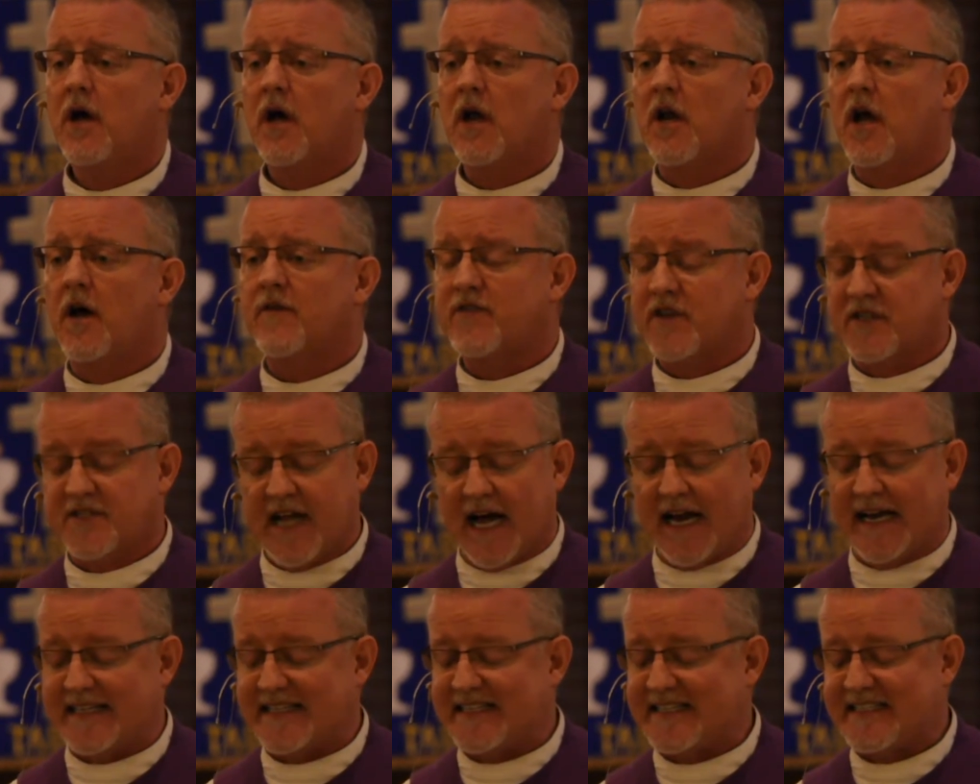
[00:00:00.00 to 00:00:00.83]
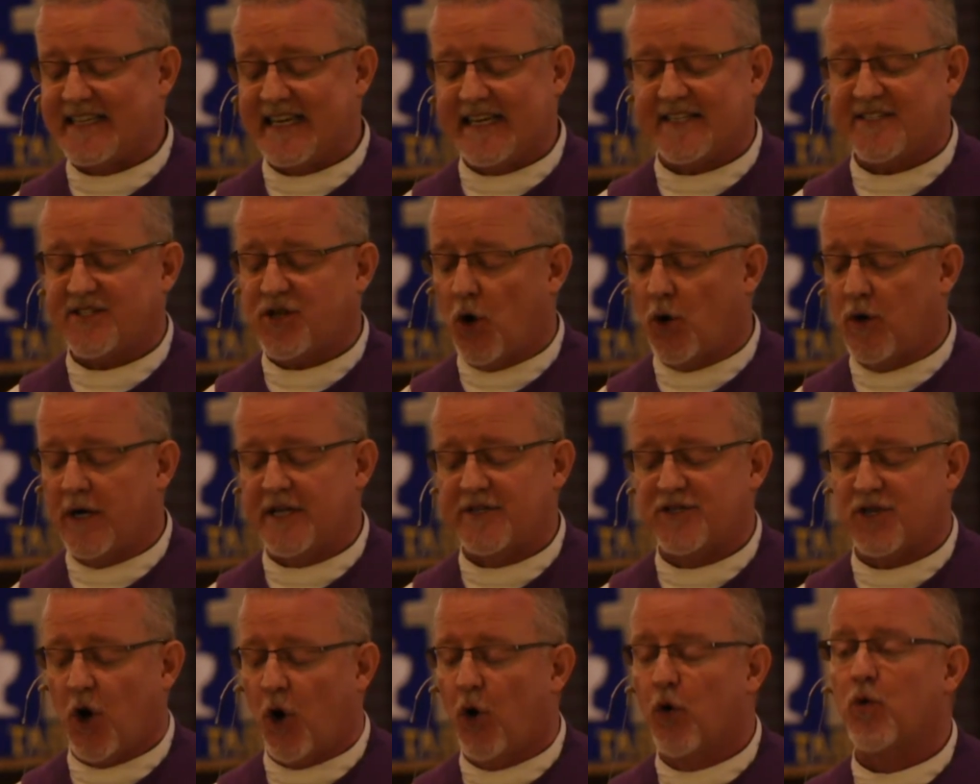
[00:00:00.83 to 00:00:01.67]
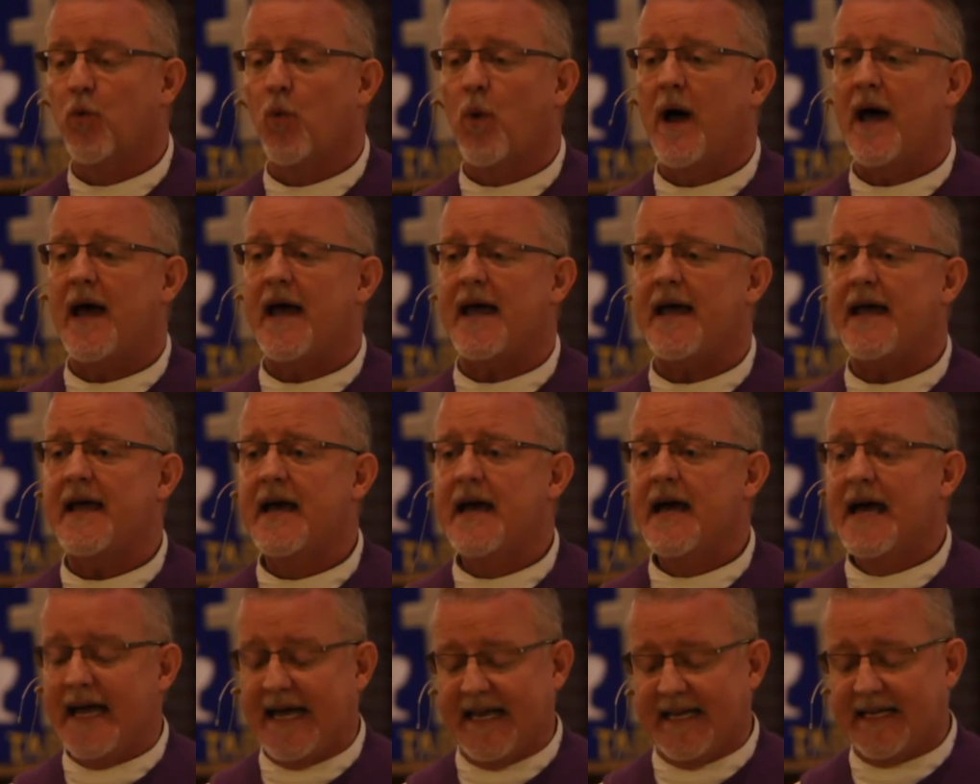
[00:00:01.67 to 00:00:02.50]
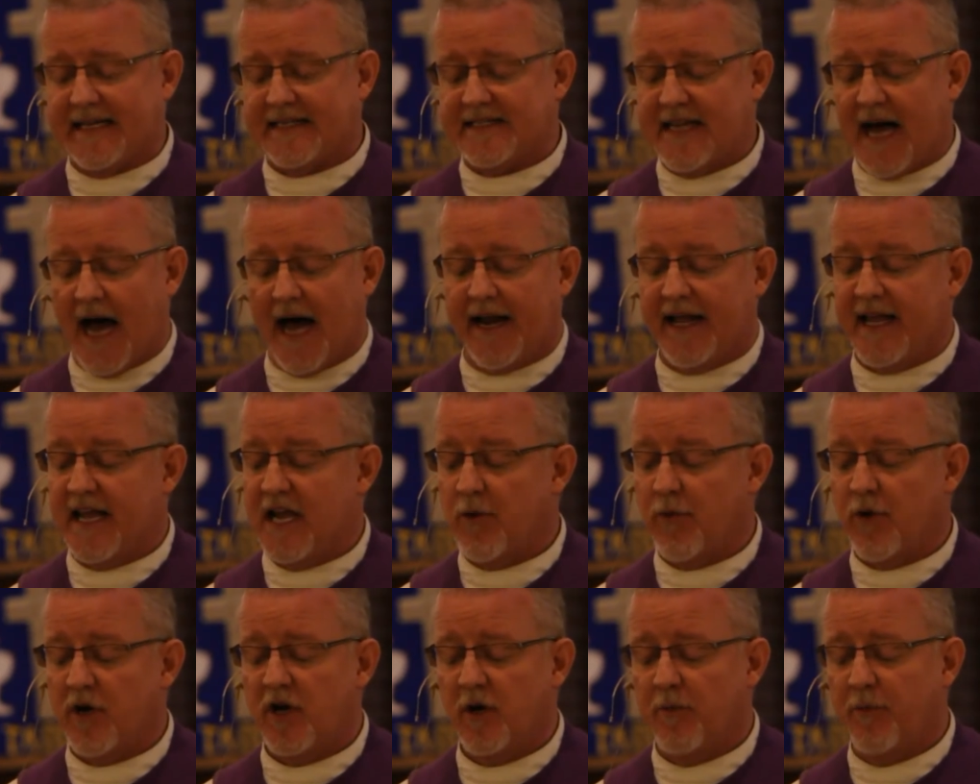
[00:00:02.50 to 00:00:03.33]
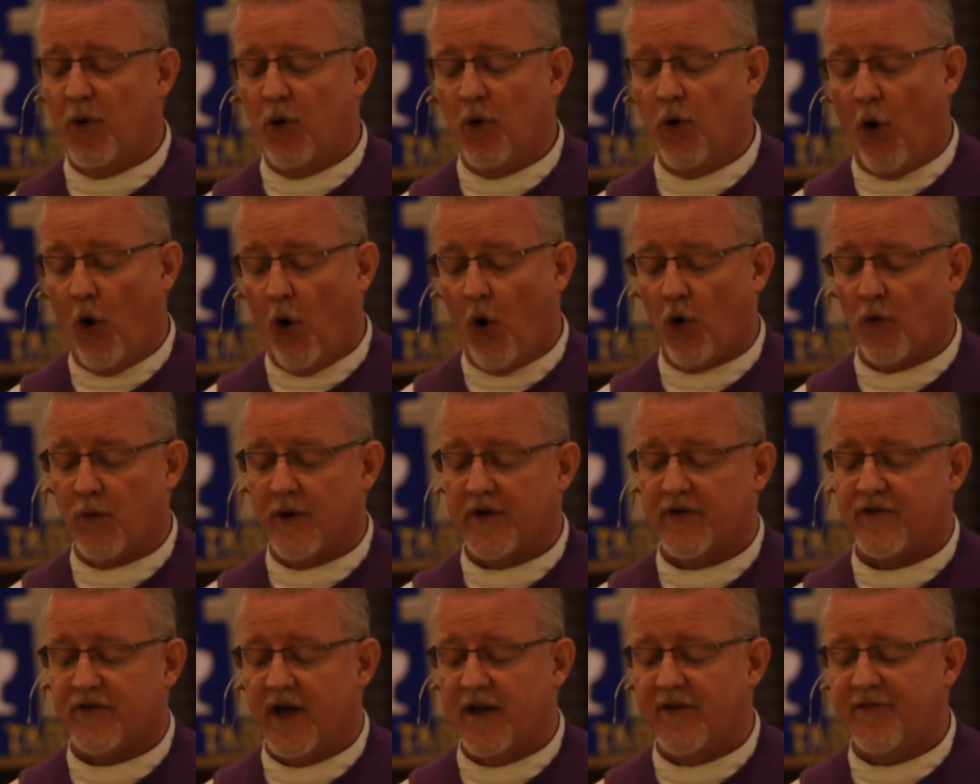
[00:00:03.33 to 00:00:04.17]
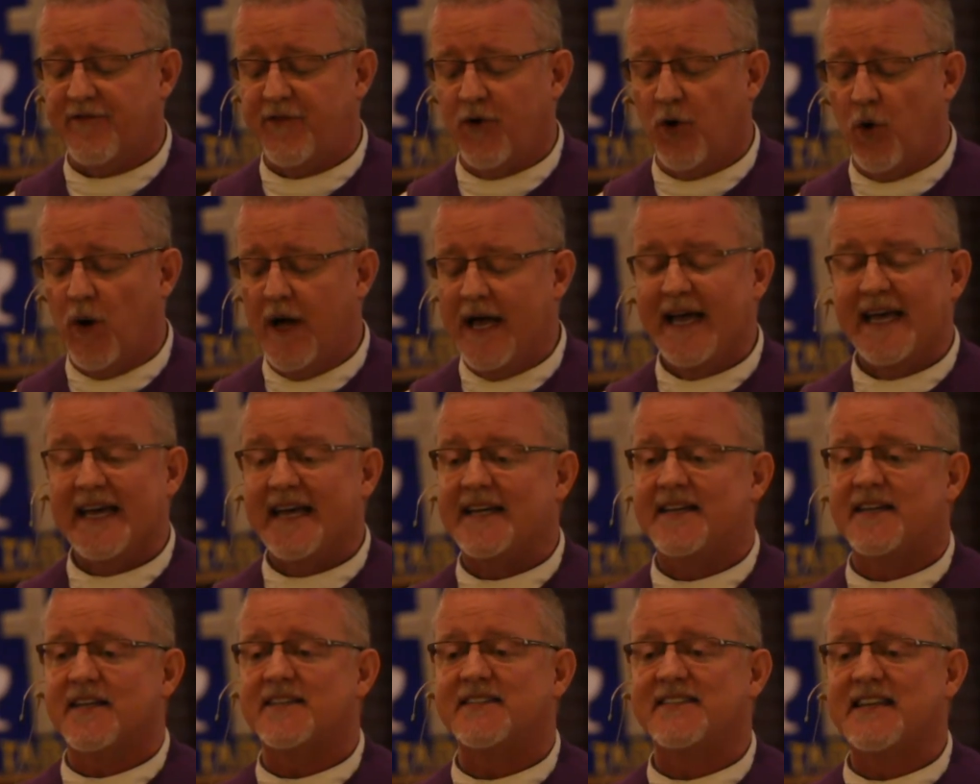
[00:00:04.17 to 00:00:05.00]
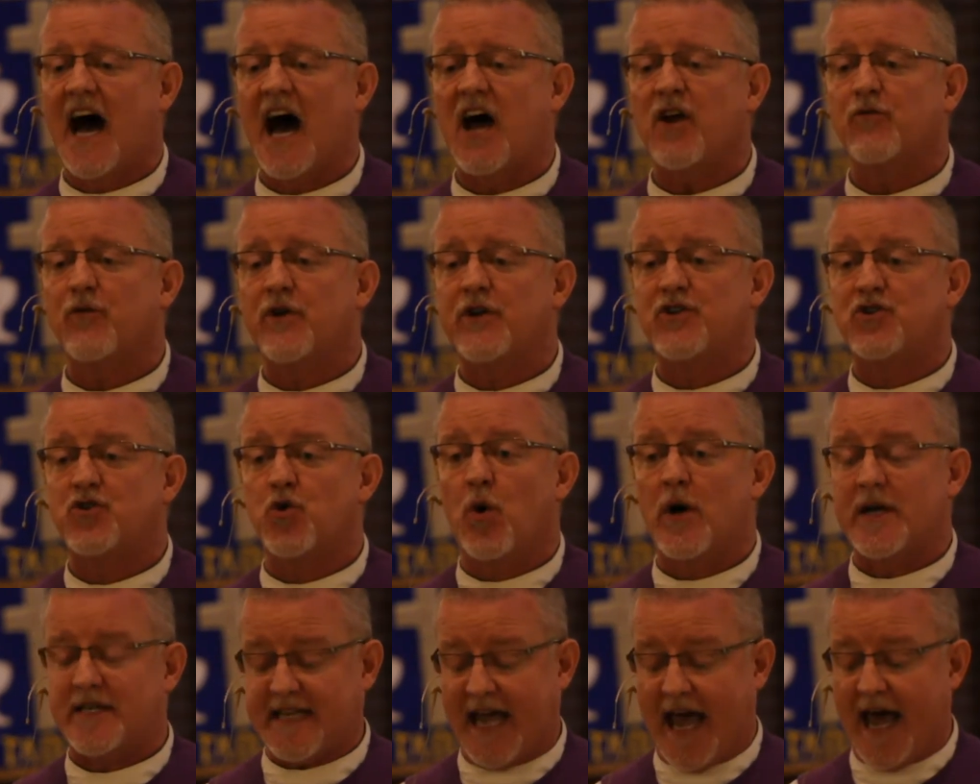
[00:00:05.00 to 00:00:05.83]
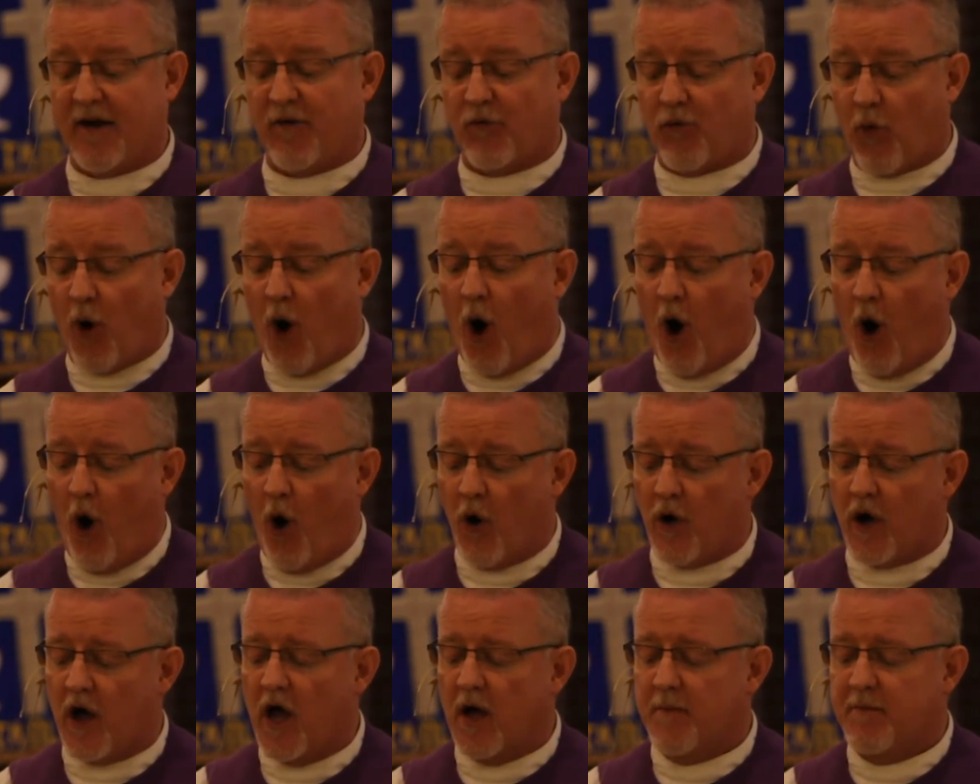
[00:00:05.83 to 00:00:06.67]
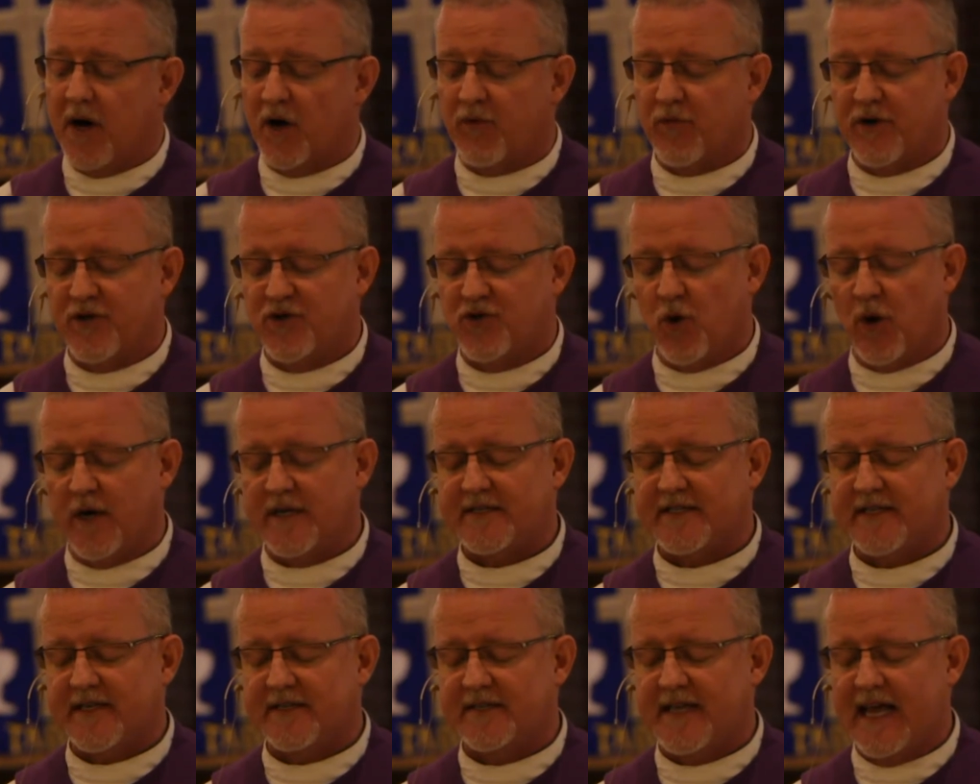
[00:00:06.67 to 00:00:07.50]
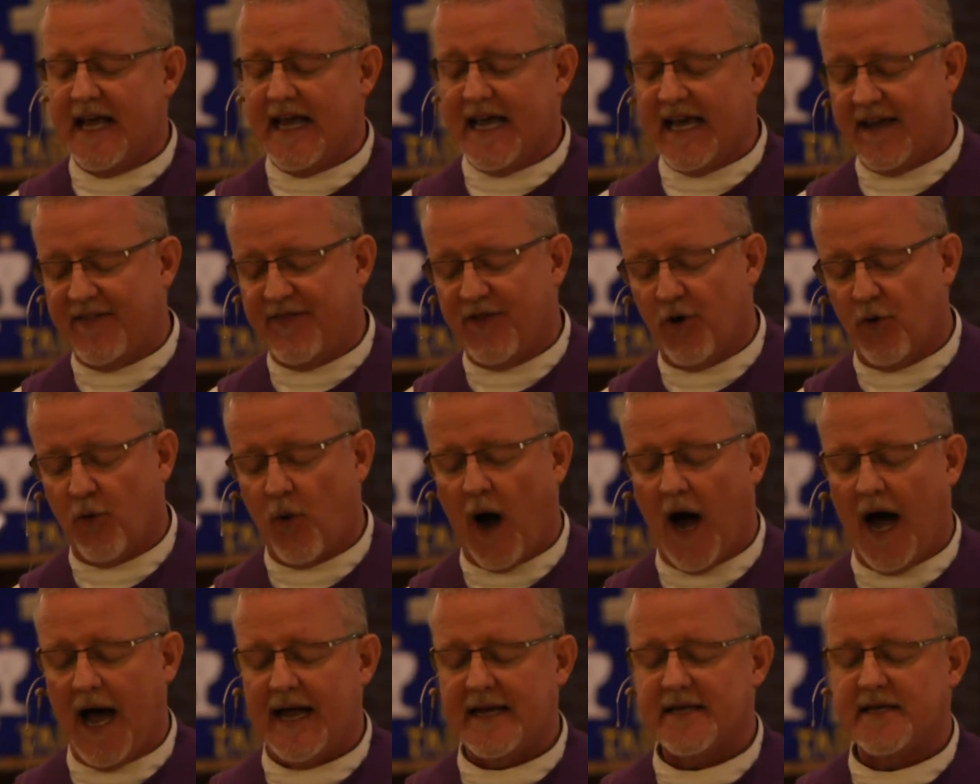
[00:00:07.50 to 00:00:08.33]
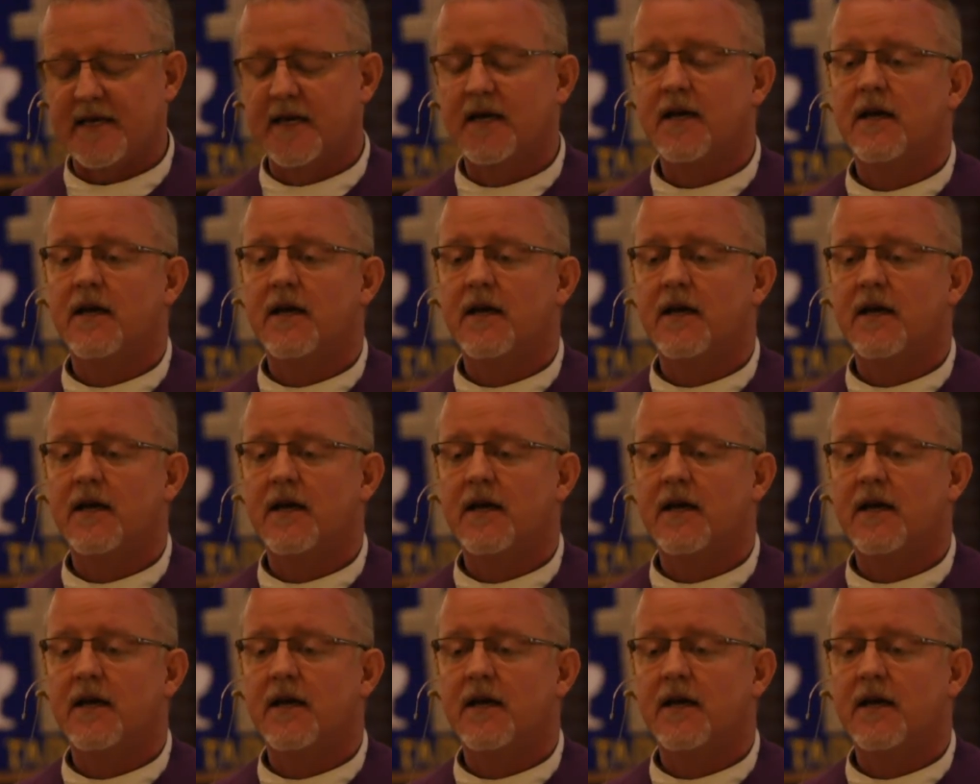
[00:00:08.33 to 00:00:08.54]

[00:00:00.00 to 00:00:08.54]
Love does not insist on its own way. It is not irritable or resentful. It does not rejoice at wrong, but rejoices in the right.